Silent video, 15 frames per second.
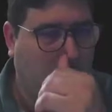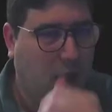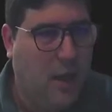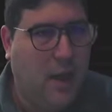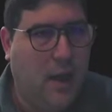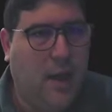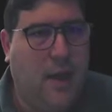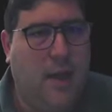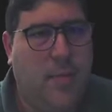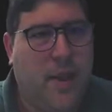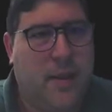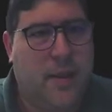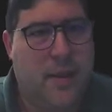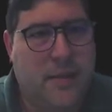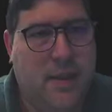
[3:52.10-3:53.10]

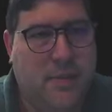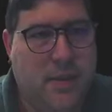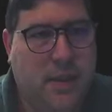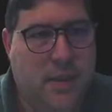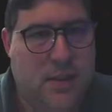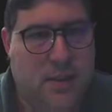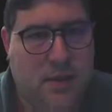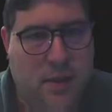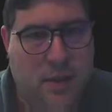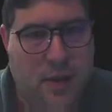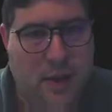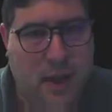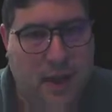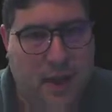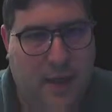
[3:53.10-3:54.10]
But this gives us a
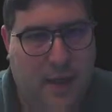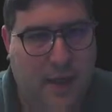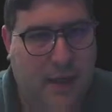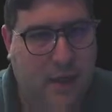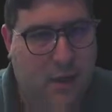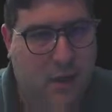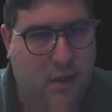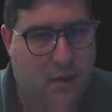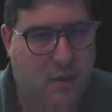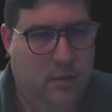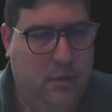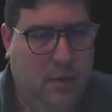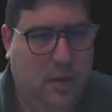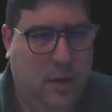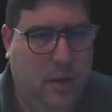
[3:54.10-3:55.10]
lot cleaner
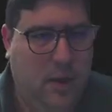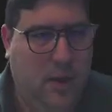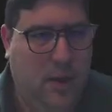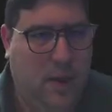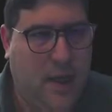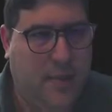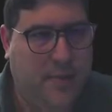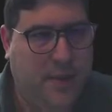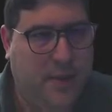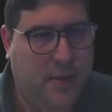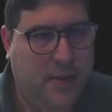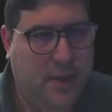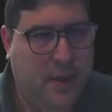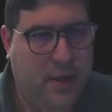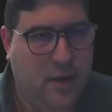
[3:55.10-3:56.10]
options
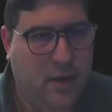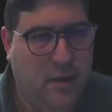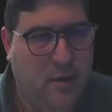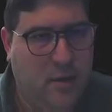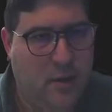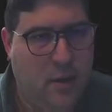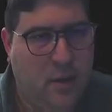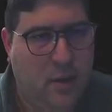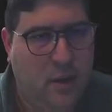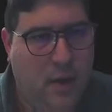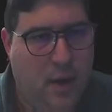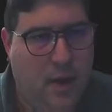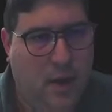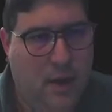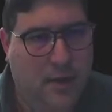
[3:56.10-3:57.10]
here
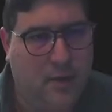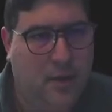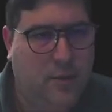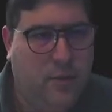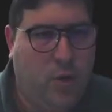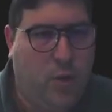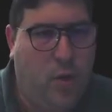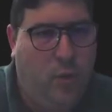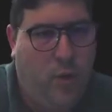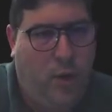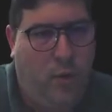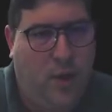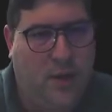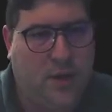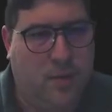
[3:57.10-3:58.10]
for what we
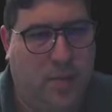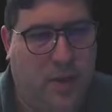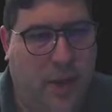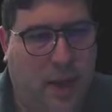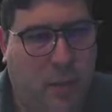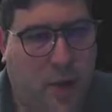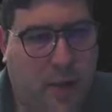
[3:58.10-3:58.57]
want to play with.